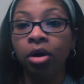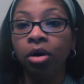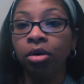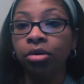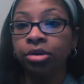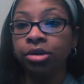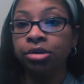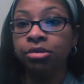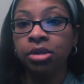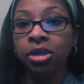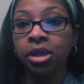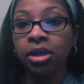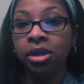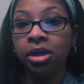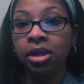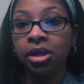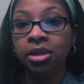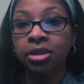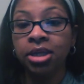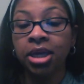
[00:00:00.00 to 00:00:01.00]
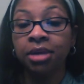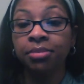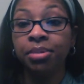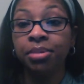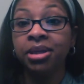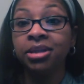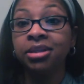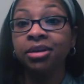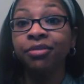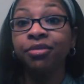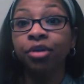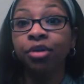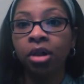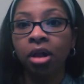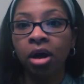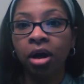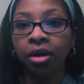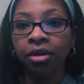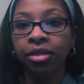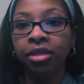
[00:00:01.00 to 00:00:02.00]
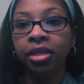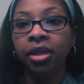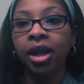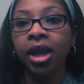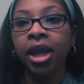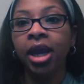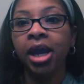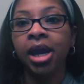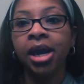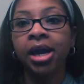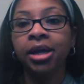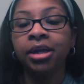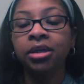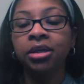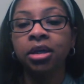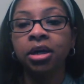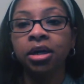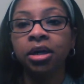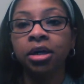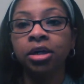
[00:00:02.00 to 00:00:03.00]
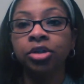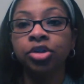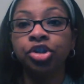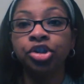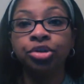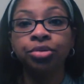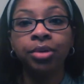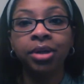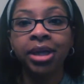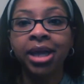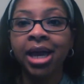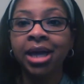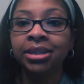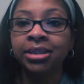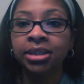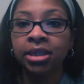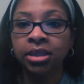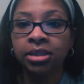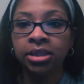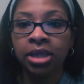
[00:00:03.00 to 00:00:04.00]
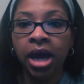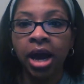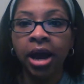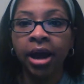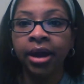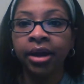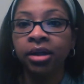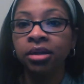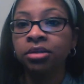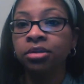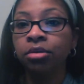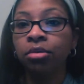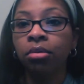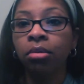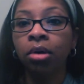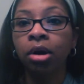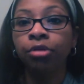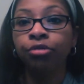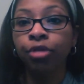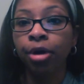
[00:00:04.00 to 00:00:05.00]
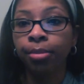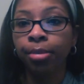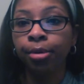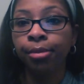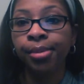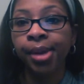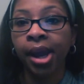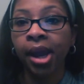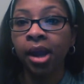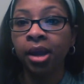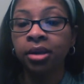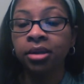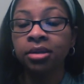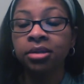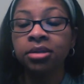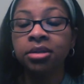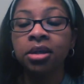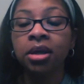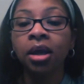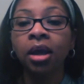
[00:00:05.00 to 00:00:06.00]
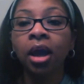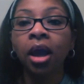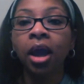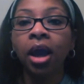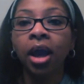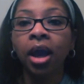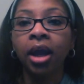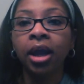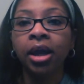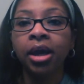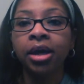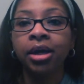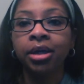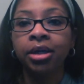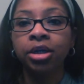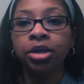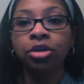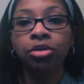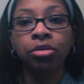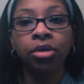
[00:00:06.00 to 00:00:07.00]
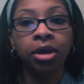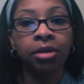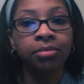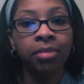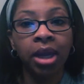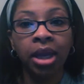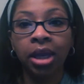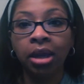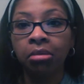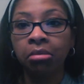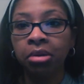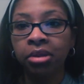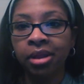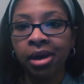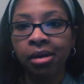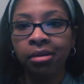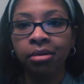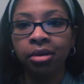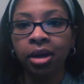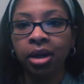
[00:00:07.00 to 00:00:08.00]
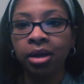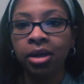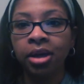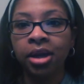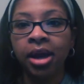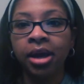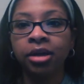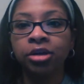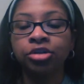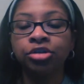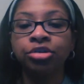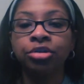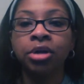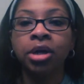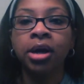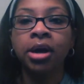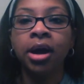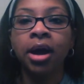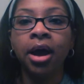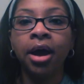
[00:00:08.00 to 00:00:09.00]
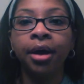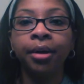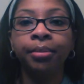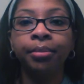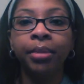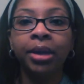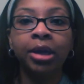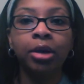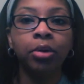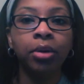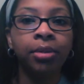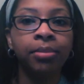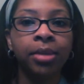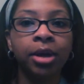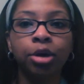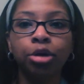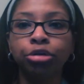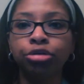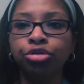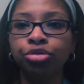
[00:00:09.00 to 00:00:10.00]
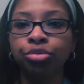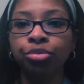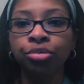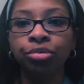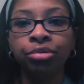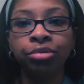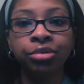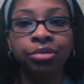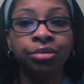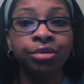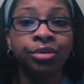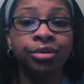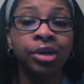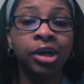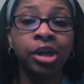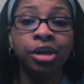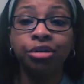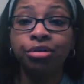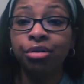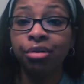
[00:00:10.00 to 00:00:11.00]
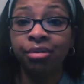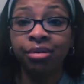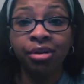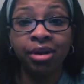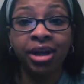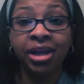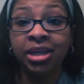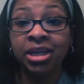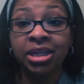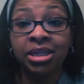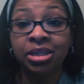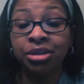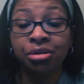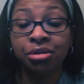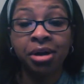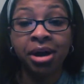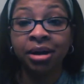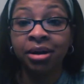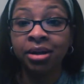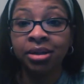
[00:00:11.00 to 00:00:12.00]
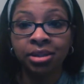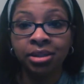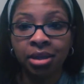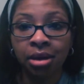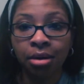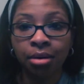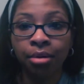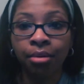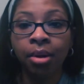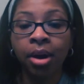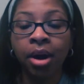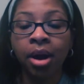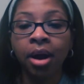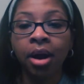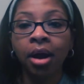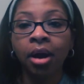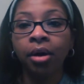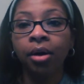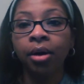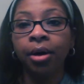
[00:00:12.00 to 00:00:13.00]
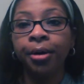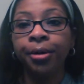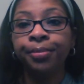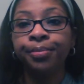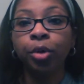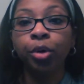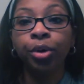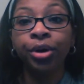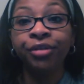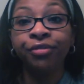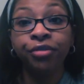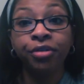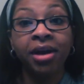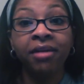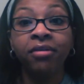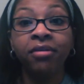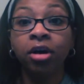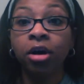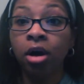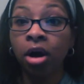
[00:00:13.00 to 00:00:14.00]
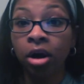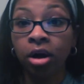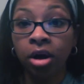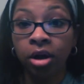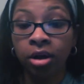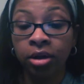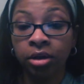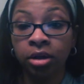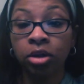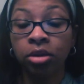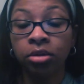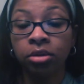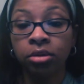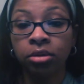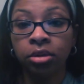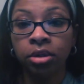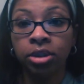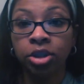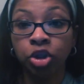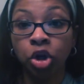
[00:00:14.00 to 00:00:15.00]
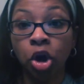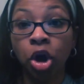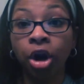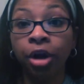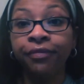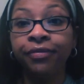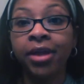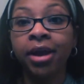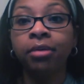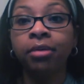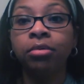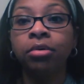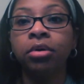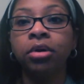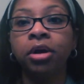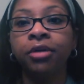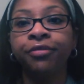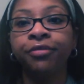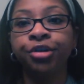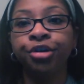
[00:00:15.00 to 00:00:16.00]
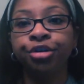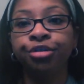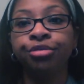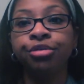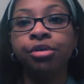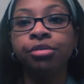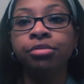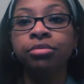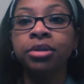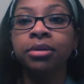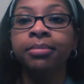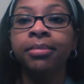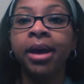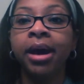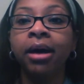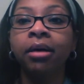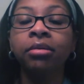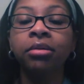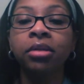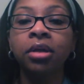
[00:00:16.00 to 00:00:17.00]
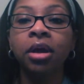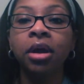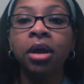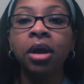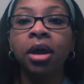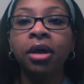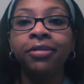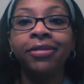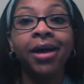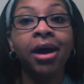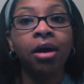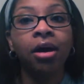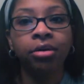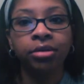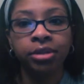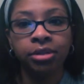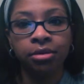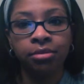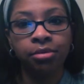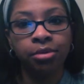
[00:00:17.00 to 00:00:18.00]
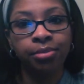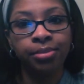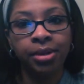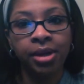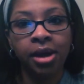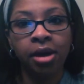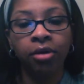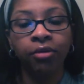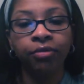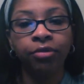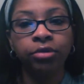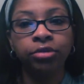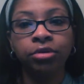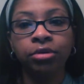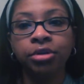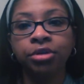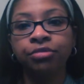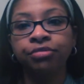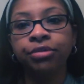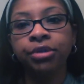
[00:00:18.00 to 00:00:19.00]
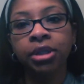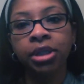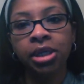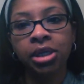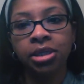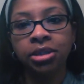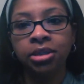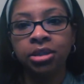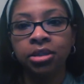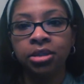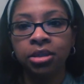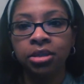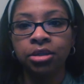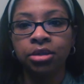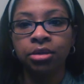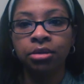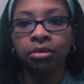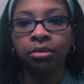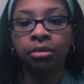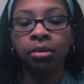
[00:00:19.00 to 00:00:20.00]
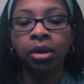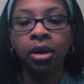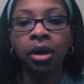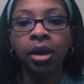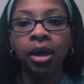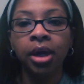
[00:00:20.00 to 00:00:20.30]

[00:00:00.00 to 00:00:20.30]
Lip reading: All you need is a piece of cloth and 2 elastic ties or rubber bands, and you can make it without any extra equipment or tools, or you don't need to know how to sew, or if you have a scarf that will cover your nose and mouth, that also will be helpful. So it's really easy to do.